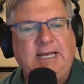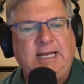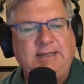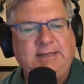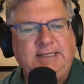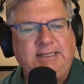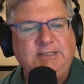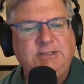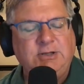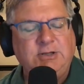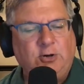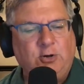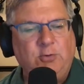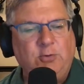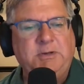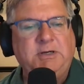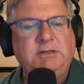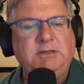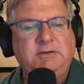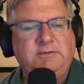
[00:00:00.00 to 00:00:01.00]
at the
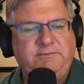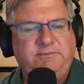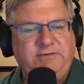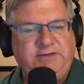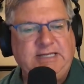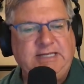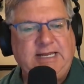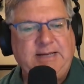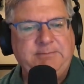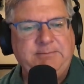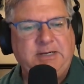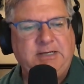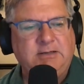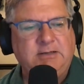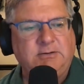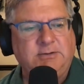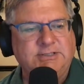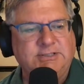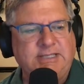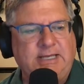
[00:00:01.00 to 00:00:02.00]
Tomah VA
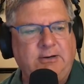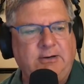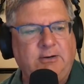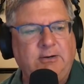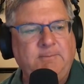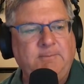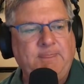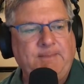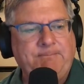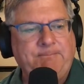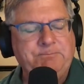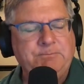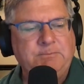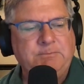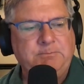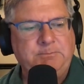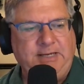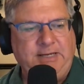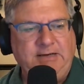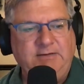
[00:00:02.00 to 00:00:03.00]
Medical Center
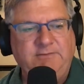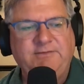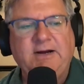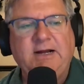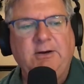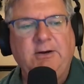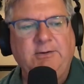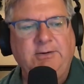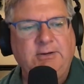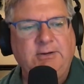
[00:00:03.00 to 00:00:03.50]
being fired.